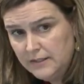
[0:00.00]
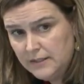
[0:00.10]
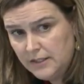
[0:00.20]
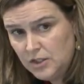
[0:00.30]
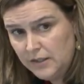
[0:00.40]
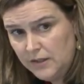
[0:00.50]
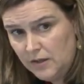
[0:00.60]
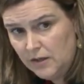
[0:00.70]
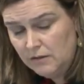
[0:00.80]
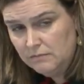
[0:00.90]
such that
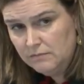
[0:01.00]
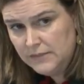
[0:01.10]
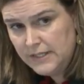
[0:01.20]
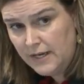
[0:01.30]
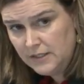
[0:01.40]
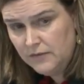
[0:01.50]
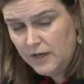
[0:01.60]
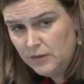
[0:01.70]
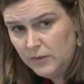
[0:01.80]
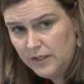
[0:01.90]
they're
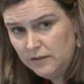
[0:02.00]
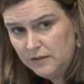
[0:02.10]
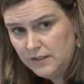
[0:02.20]
satisfied with